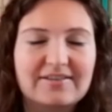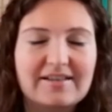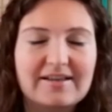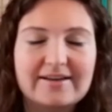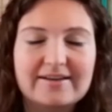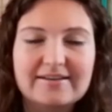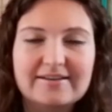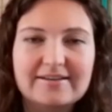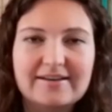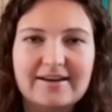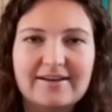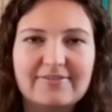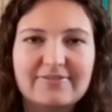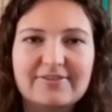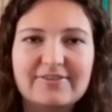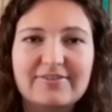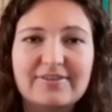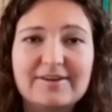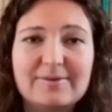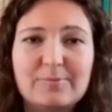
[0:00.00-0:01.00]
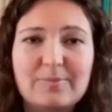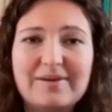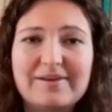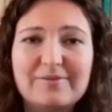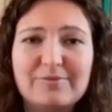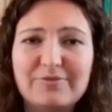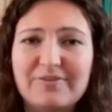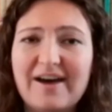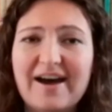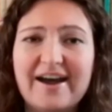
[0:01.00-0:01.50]
like everything
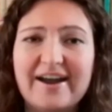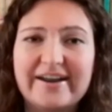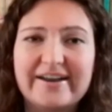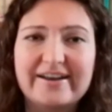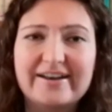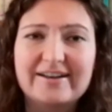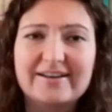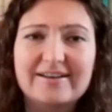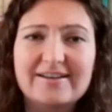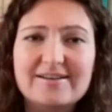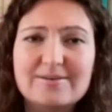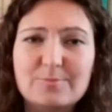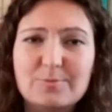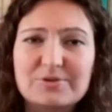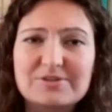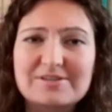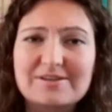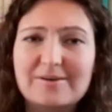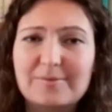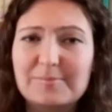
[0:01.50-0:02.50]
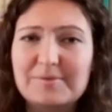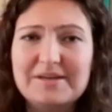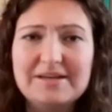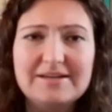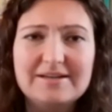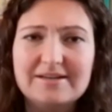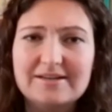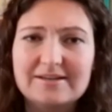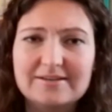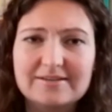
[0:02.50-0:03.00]
went fine and it was
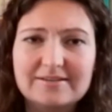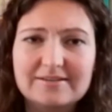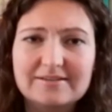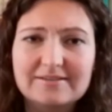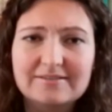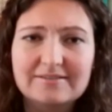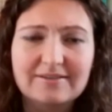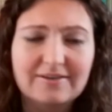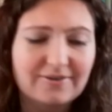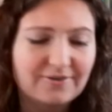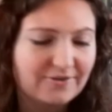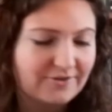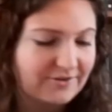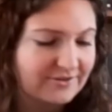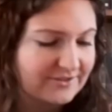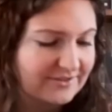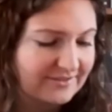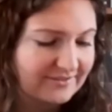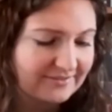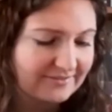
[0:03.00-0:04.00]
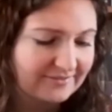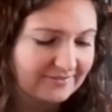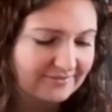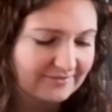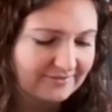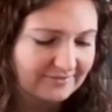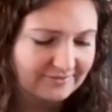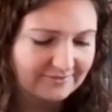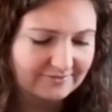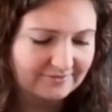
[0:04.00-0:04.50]
comedian or
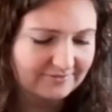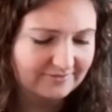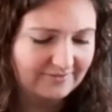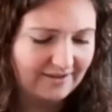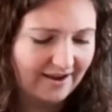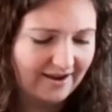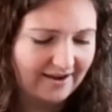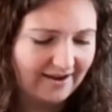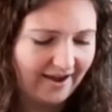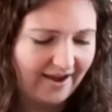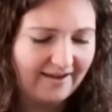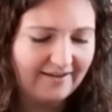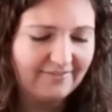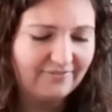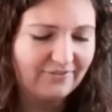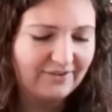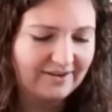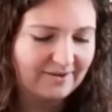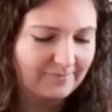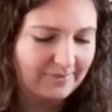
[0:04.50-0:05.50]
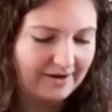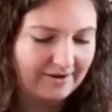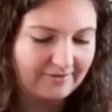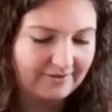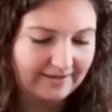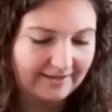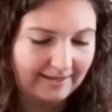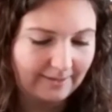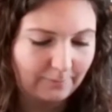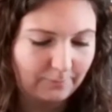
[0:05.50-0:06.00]
anything about
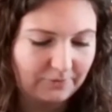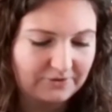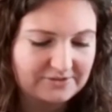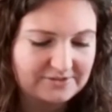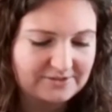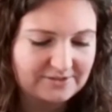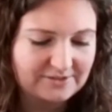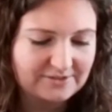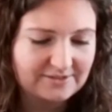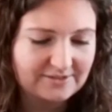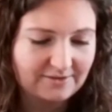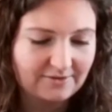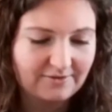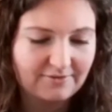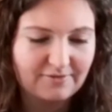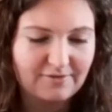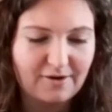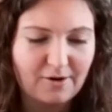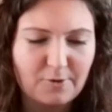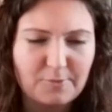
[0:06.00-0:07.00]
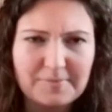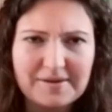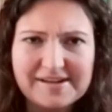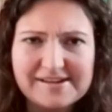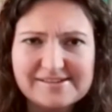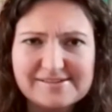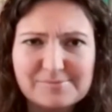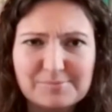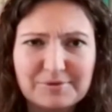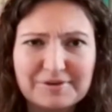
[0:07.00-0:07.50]
it. It was just a
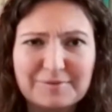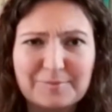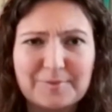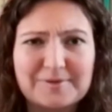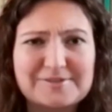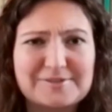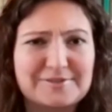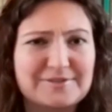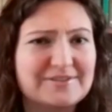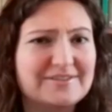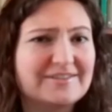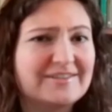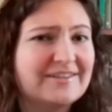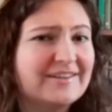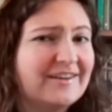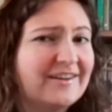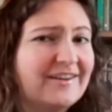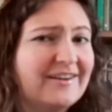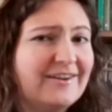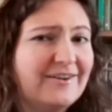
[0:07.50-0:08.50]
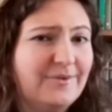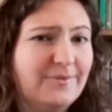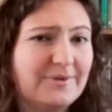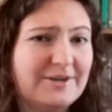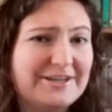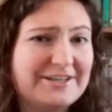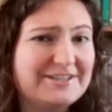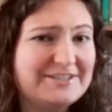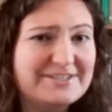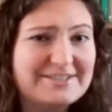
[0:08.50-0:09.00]
romance, but it wasn't
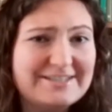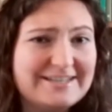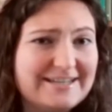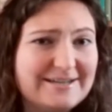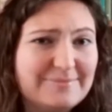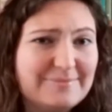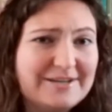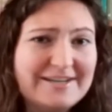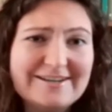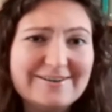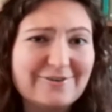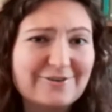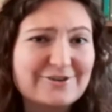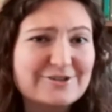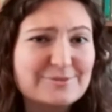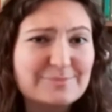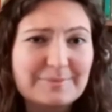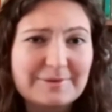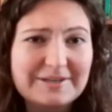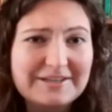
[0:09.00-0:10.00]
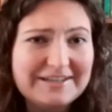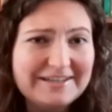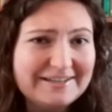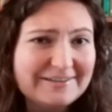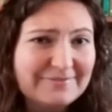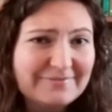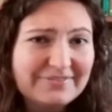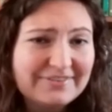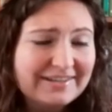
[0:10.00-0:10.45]
really steamy or smutty.